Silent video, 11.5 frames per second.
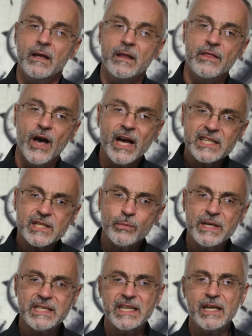Thus,
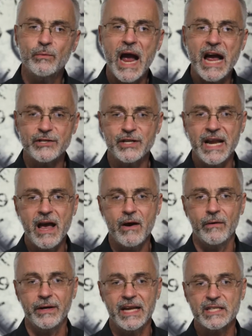we see
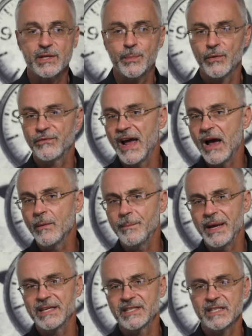rationality as the profound
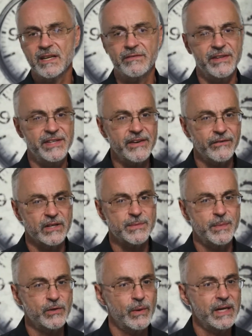basis of the difference
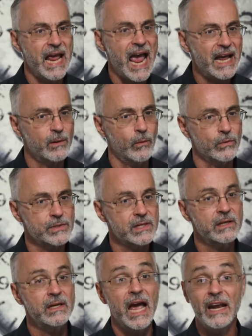between animals
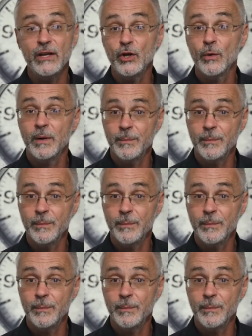and human